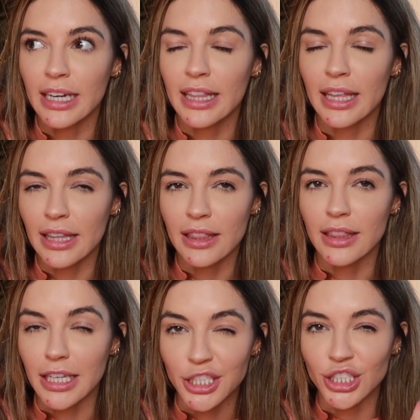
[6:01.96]
in it,
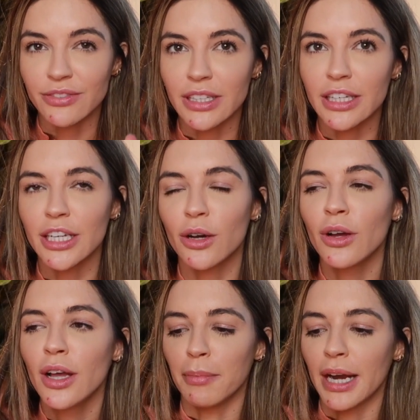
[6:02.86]
like the itchy feeling, you know?
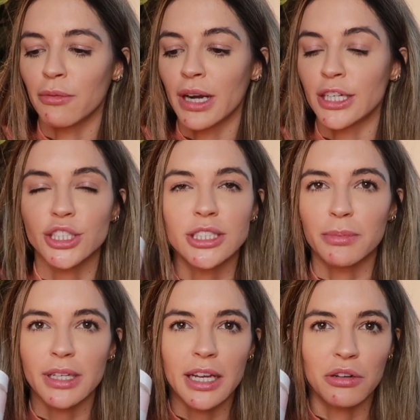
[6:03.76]
But when I just
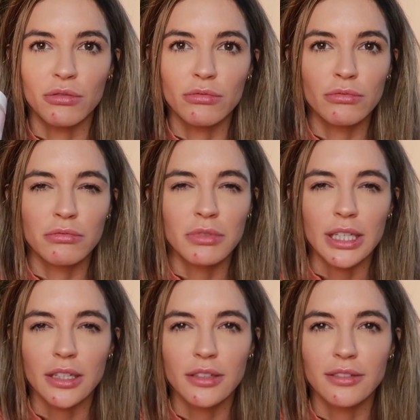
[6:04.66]
sip it, I don't
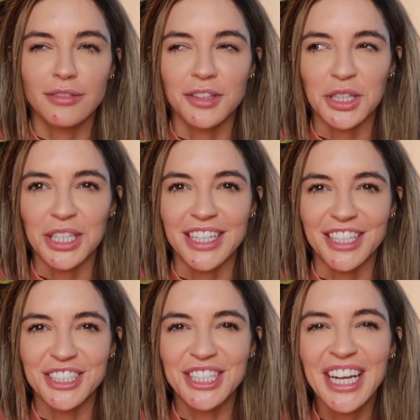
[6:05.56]
get the
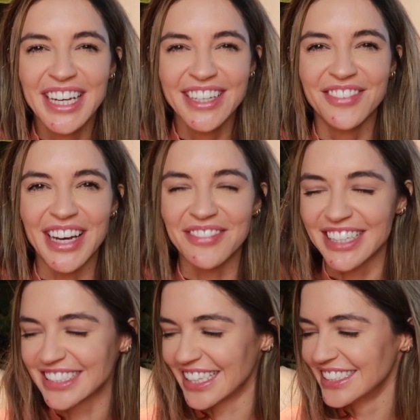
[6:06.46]
itch, if that
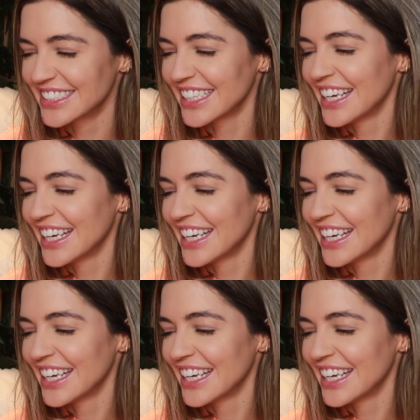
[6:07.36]
makes sense.